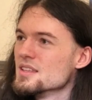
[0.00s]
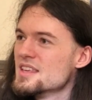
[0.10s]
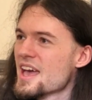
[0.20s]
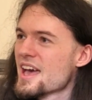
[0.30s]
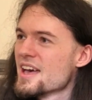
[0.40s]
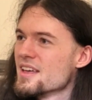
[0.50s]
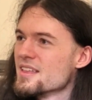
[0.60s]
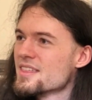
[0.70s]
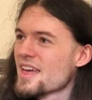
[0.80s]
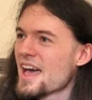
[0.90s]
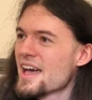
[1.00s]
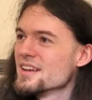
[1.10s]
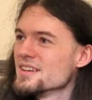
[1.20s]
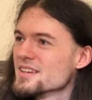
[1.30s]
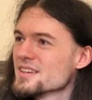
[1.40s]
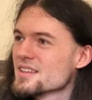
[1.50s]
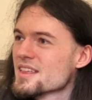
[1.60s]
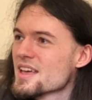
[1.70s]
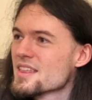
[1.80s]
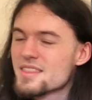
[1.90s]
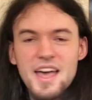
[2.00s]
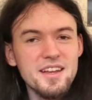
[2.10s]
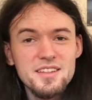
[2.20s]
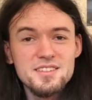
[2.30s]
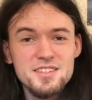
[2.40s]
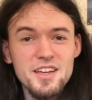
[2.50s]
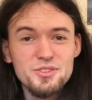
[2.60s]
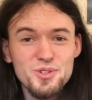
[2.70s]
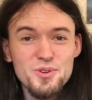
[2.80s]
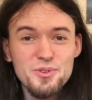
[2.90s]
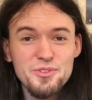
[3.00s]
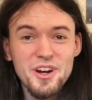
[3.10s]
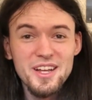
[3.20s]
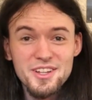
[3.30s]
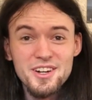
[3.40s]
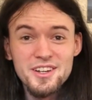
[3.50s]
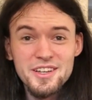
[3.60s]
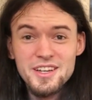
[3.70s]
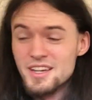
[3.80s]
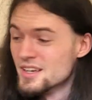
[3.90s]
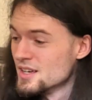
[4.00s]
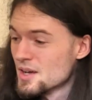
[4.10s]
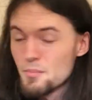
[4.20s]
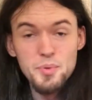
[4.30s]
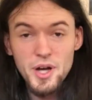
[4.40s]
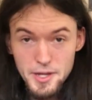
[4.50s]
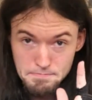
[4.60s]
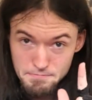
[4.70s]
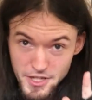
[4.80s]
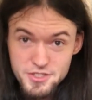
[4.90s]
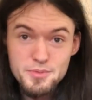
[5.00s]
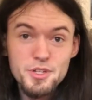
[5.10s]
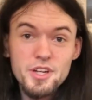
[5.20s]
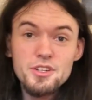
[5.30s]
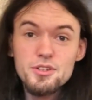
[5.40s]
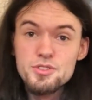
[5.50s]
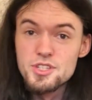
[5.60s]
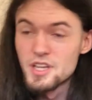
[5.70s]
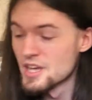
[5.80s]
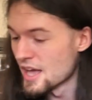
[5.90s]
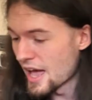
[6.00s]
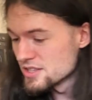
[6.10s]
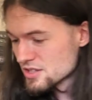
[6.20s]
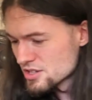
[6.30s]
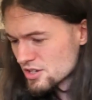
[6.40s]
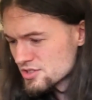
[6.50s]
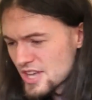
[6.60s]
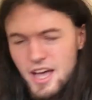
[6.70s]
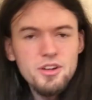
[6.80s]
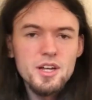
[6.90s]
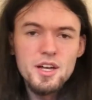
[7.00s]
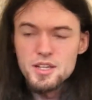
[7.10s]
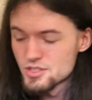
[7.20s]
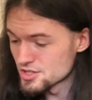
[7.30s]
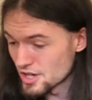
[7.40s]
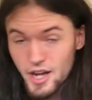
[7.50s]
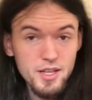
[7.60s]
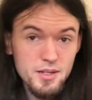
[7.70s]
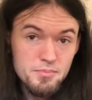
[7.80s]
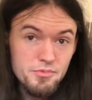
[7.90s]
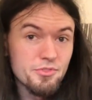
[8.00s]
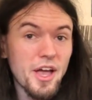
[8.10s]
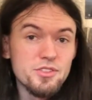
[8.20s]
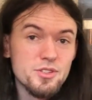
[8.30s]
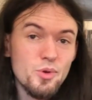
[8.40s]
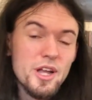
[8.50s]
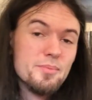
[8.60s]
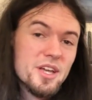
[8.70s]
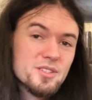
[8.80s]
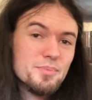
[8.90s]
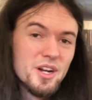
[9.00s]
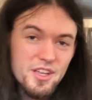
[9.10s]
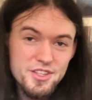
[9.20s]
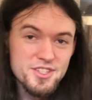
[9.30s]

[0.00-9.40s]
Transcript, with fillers: Yeah, that, that, that didn't stay true for very long. But there's some good news. As it turns out, uh, Scotty found some way to make some money on the